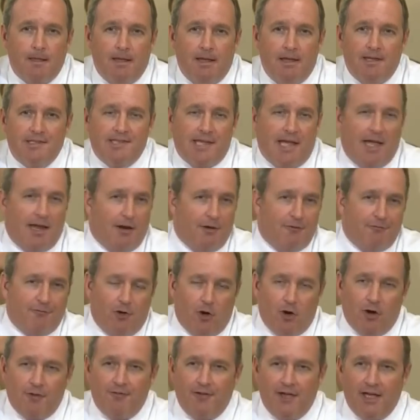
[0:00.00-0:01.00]
Is that a
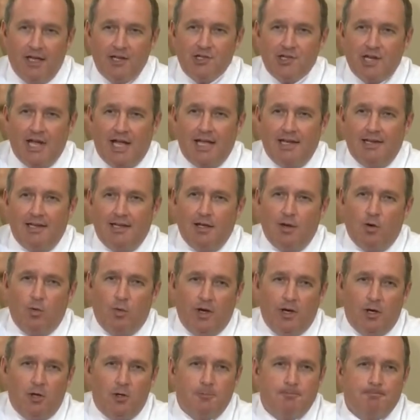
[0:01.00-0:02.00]
far-fetched idea?
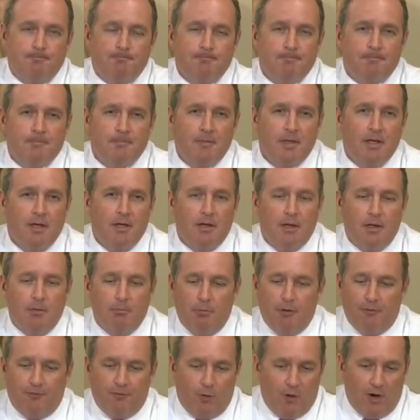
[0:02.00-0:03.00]
Well,
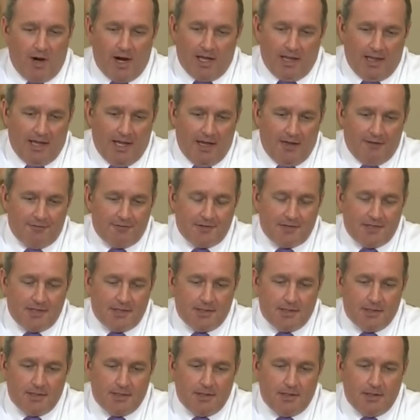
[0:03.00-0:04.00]
before I left
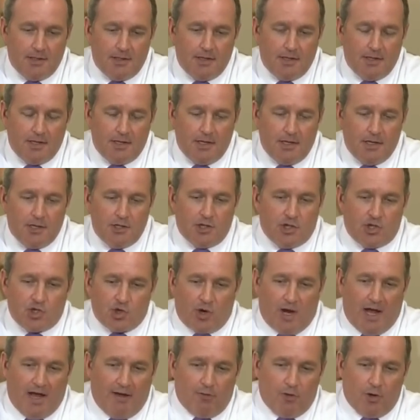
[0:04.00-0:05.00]
to
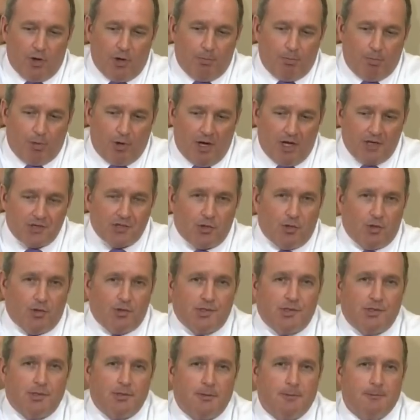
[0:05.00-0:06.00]
travel to
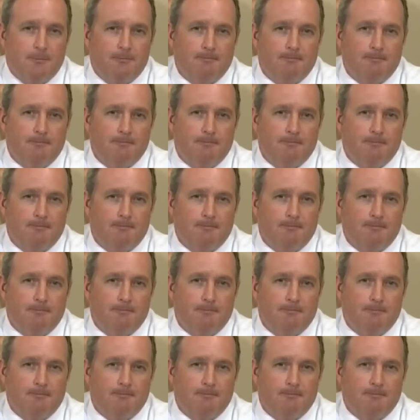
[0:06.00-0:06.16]
Brussels,